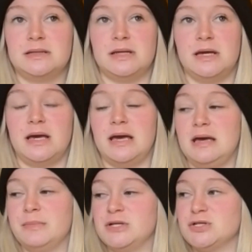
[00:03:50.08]
they
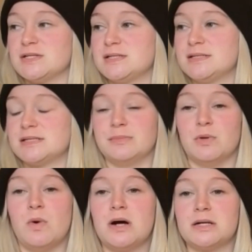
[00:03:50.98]
came and just skimmed
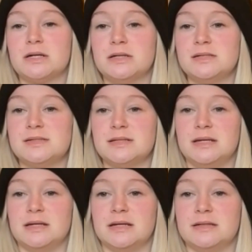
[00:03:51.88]
the waters
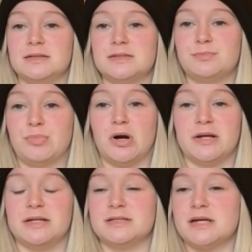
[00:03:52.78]
and
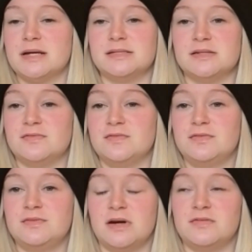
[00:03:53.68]
brought in tons of
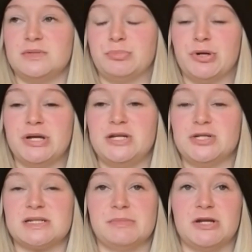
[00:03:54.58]
debris
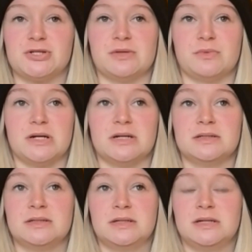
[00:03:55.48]
just to make sure that we're
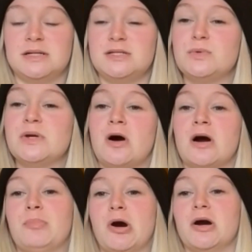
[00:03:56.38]
doing
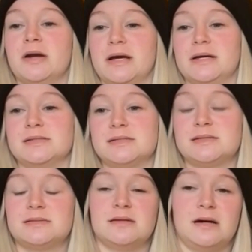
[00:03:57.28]
our part as